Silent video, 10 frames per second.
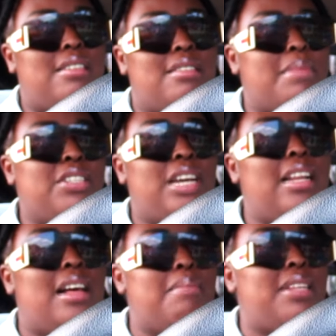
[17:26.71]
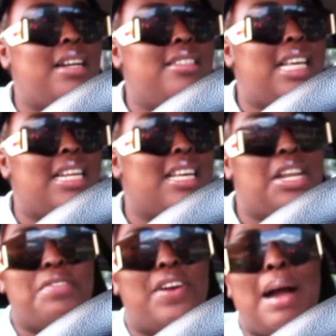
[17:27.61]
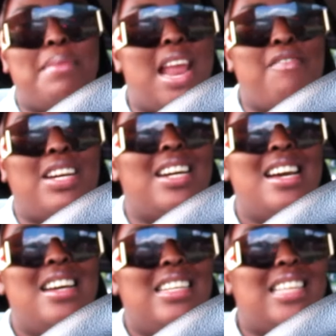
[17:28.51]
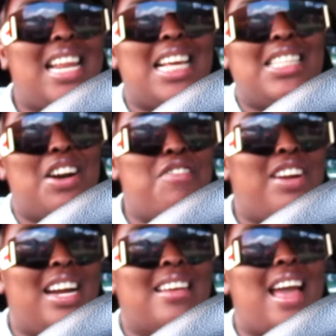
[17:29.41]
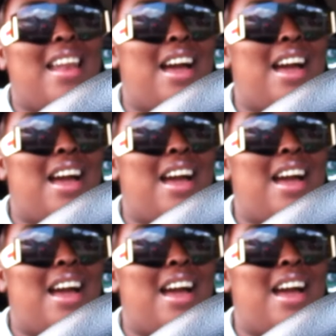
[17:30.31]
I'm done starting it over. I'm never starting it over again.